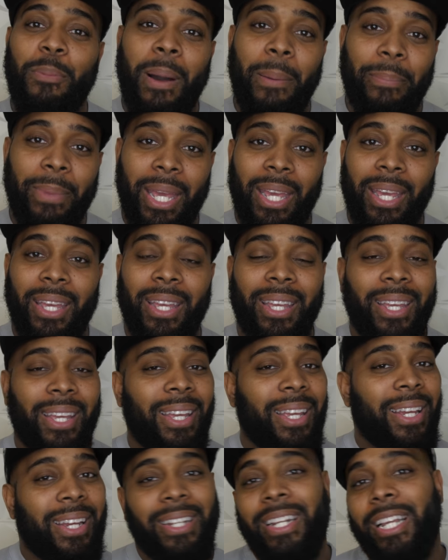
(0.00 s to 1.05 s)
my man,
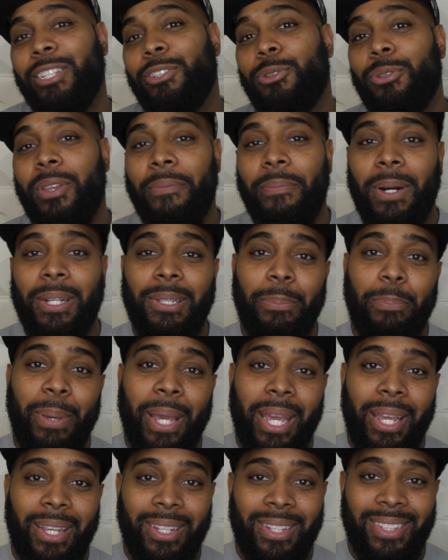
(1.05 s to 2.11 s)
get that tooth about the
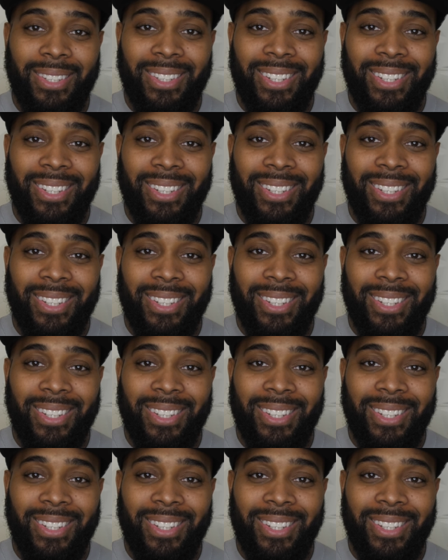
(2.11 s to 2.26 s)
paint.